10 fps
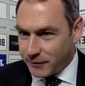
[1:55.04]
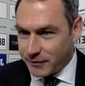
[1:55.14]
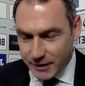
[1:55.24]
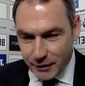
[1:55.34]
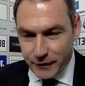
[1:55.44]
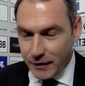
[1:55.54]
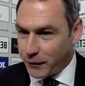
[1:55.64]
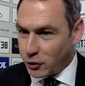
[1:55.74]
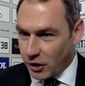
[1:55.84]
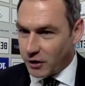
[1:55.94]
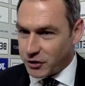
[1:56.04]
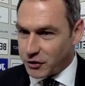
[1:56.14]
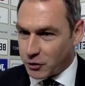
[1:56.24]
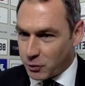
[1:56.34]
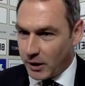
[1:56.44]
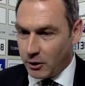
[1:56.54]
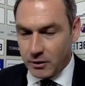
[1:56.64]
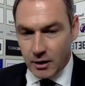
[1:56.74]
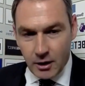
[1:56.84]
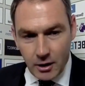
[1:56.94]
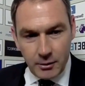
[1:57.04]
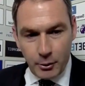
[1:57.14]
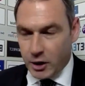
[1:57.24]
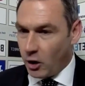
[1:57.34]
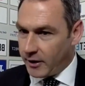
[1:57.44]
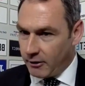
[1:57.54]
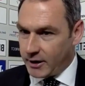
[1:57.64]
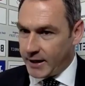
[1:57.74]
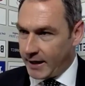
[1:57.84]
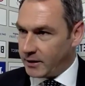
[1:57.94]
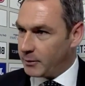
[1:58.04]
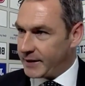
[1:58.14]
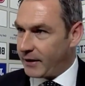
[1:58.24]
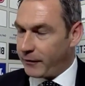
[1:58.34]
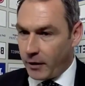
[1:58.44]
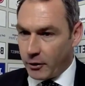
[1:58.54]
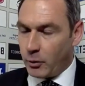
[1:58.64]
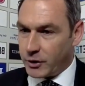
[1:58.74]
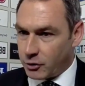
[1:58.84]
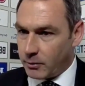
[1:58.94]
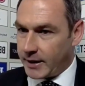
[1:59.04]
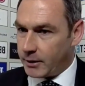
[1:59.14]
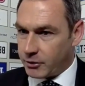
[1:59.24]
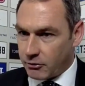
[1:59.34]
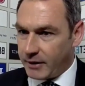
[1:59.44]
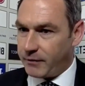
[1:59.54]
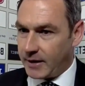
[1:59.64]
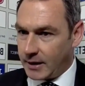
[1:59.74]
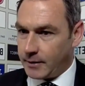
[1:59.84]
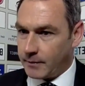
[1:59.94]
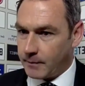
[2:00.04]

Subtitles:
few chances as well, but we got there in the end, and when that final whistle went, it was a great feeling.